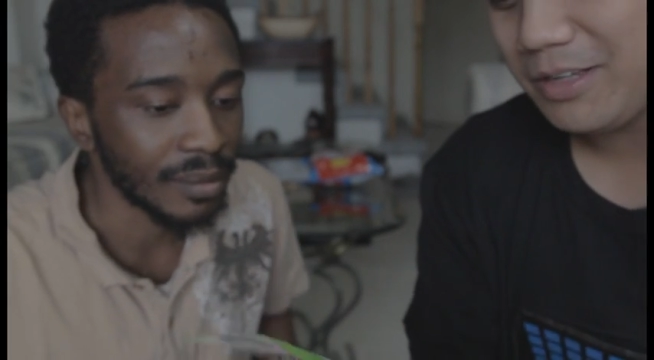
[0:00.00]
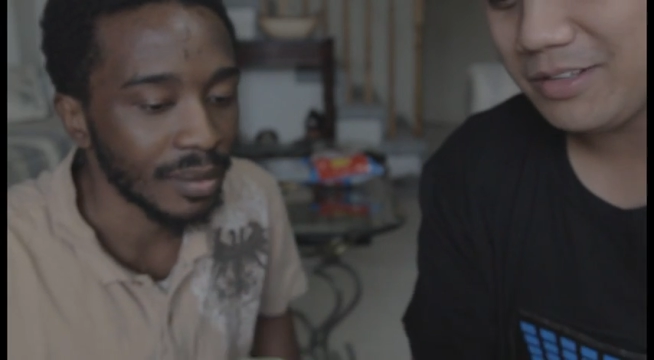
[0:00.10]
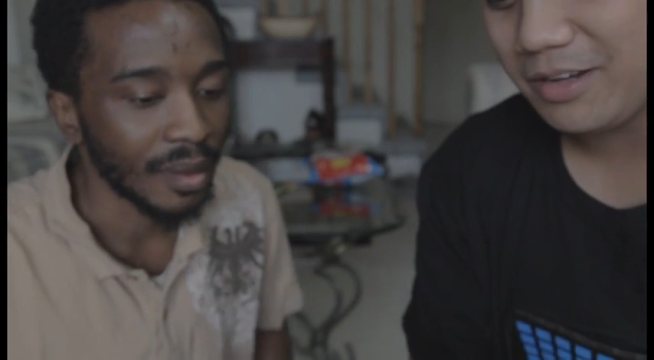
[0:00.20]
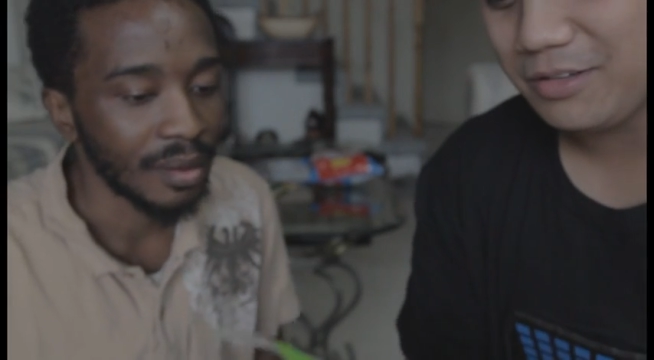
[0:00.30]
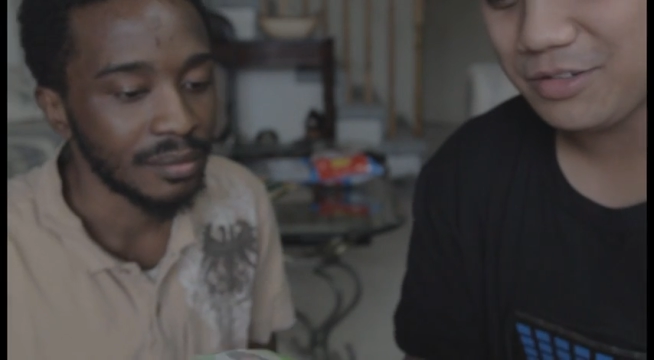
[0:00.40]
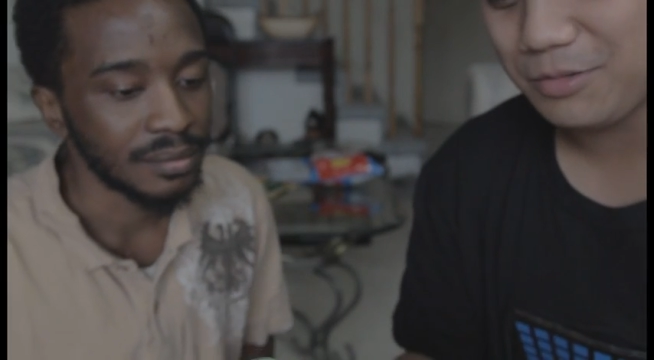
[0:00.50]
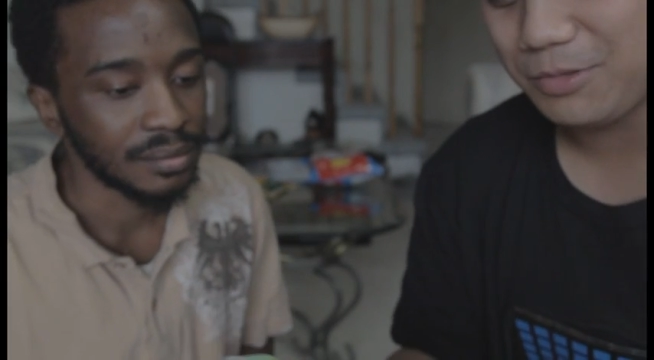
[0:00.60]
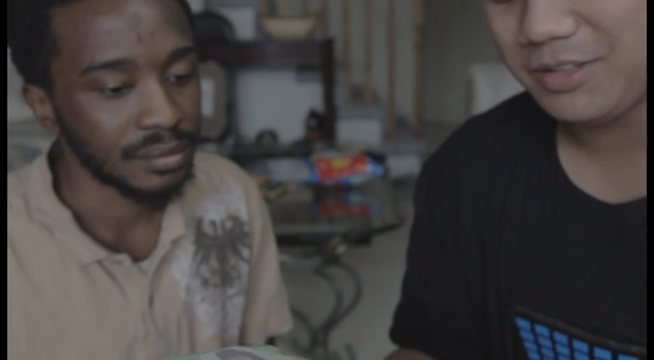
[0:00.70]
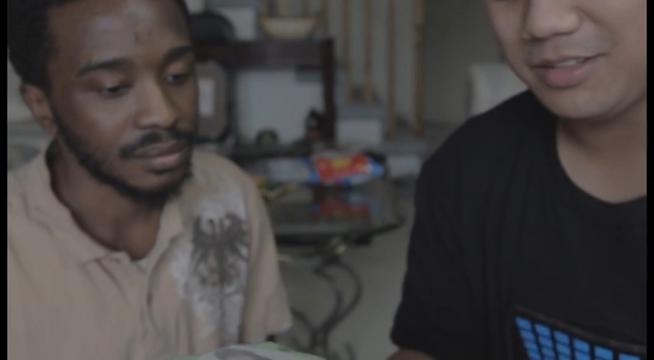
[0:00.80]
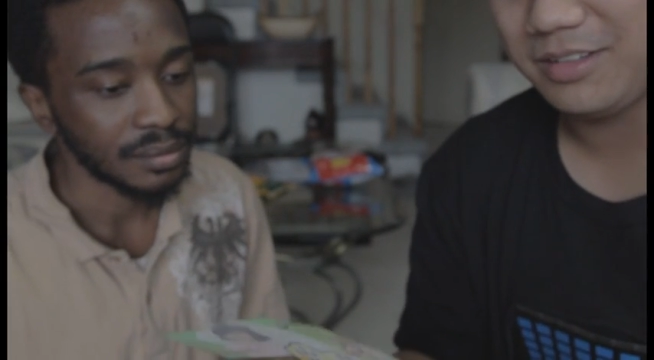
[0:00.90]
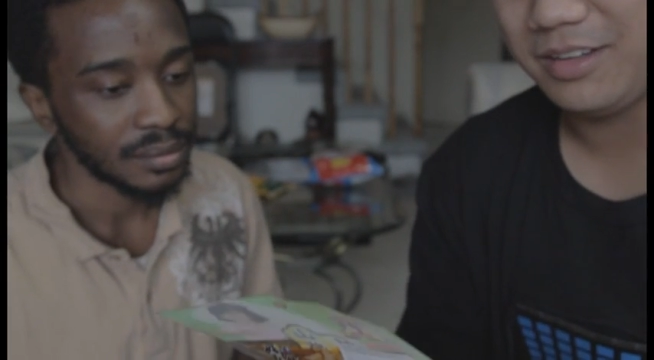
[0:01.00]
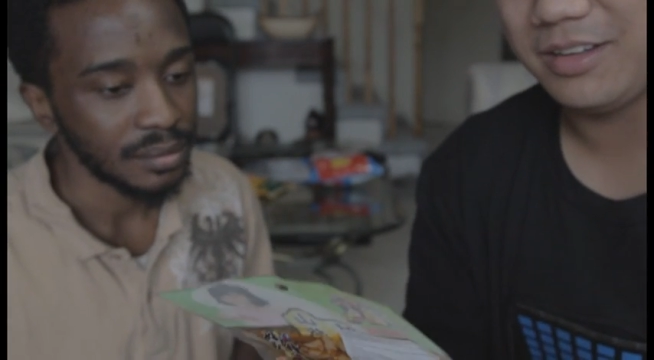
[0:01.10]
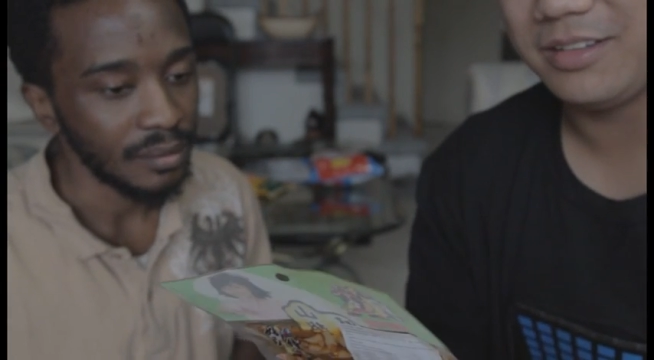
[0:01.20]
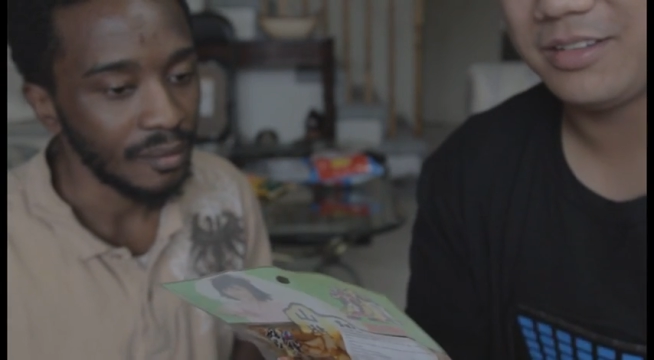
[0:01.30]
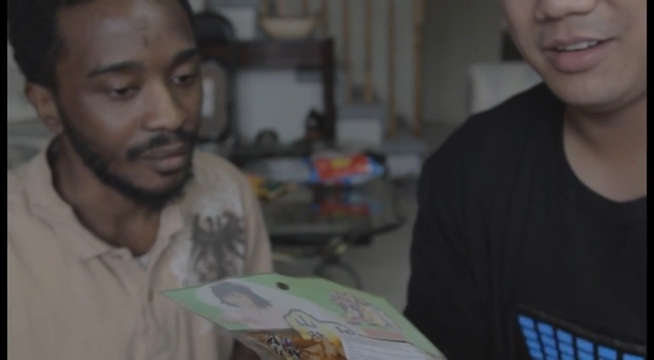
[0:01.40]
not entirely sure what this
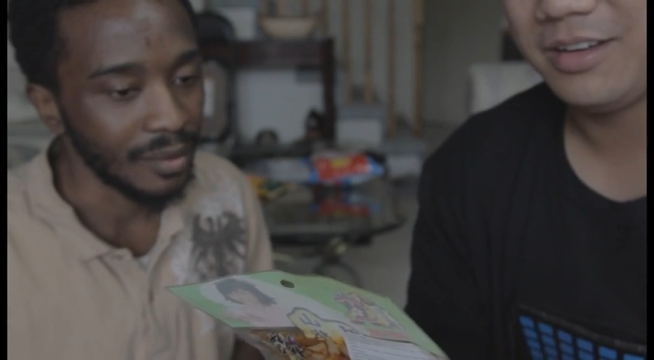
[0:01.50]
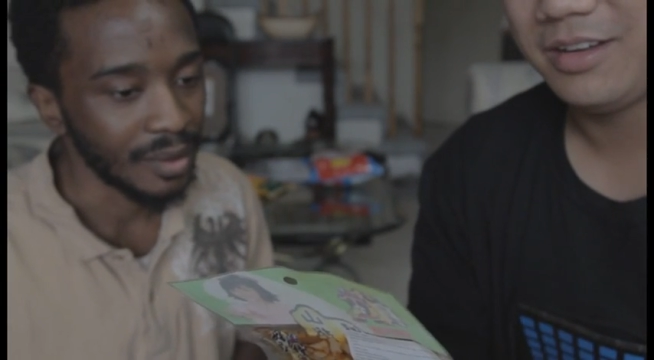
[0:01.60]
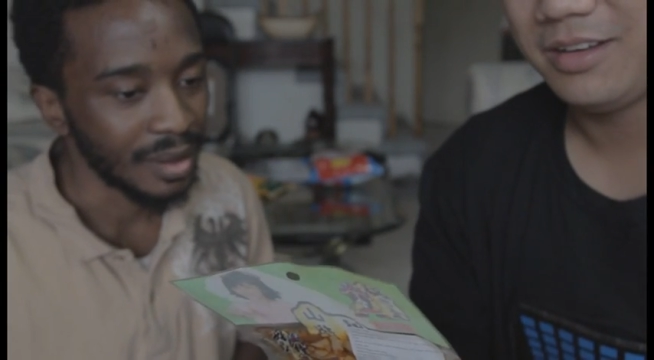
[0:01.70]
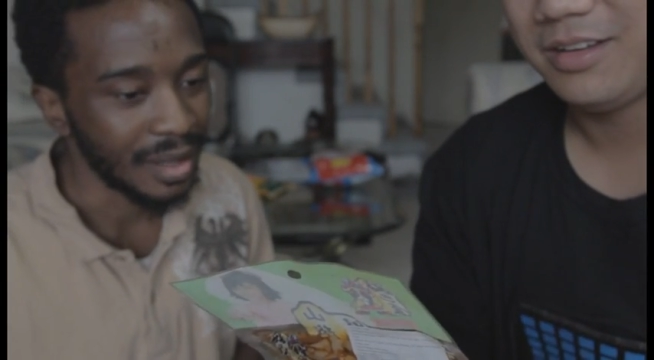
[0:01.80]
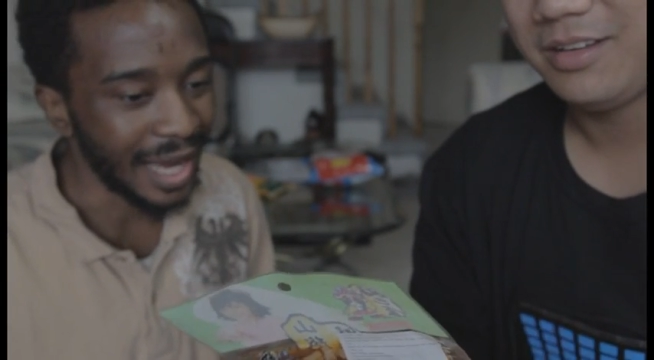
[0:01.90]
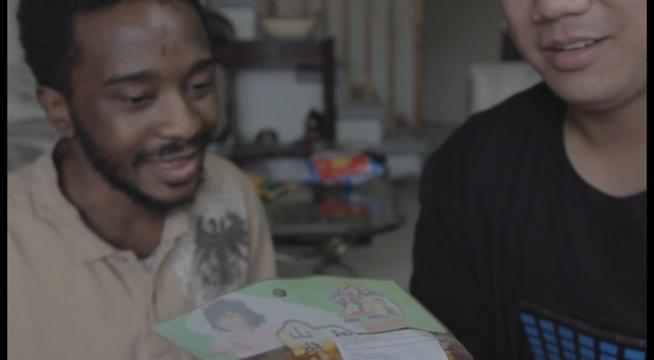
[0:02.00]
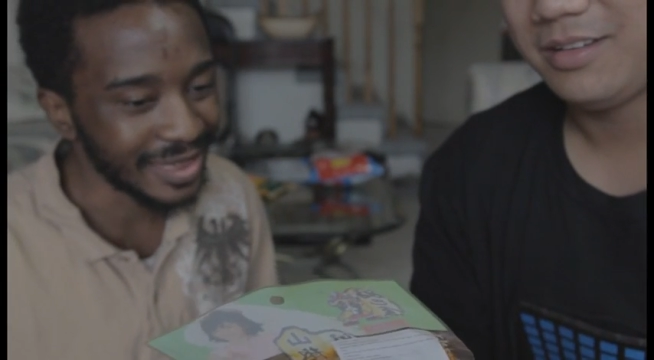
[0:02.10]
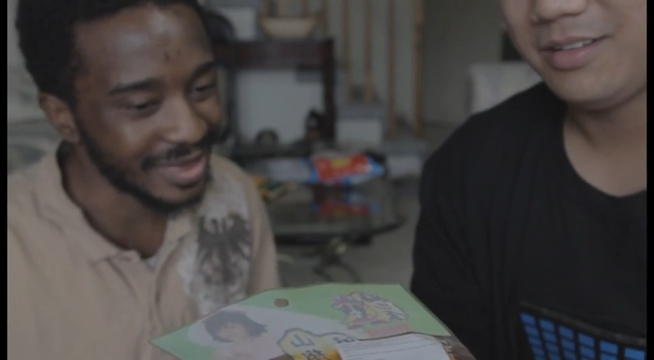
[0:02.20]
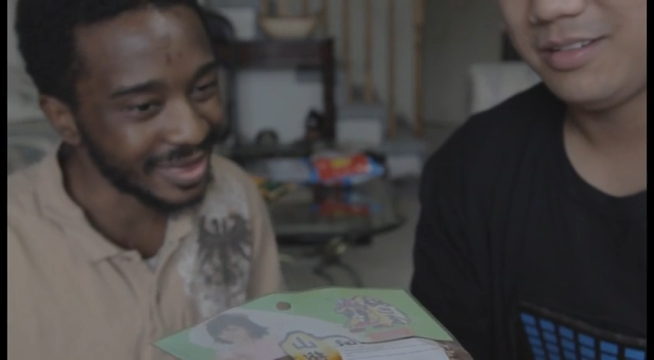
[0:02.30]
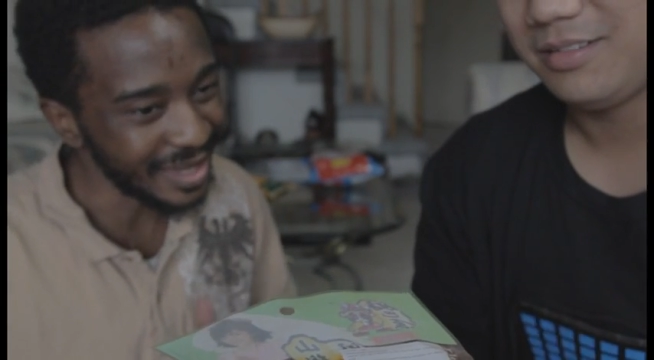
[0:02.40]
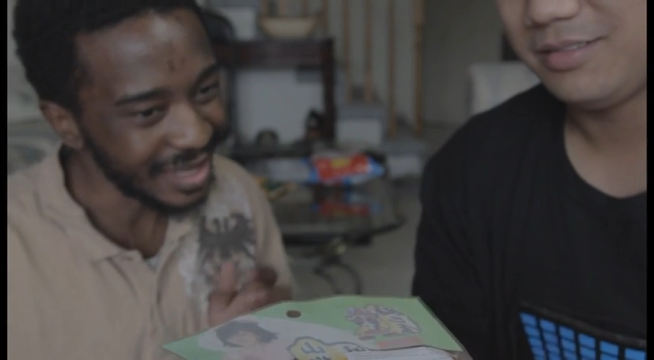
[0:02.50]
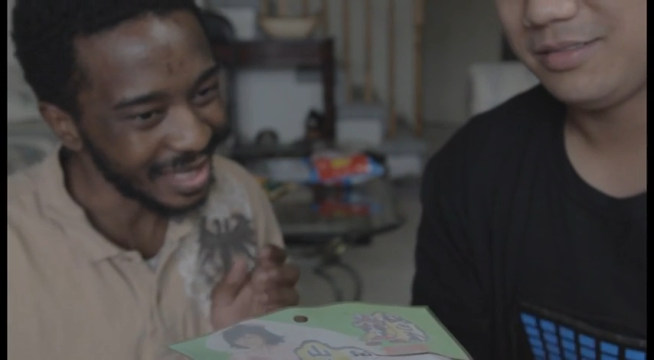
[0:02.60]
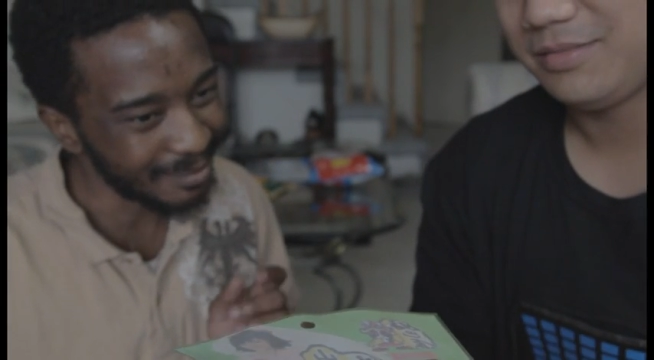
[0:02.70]
is think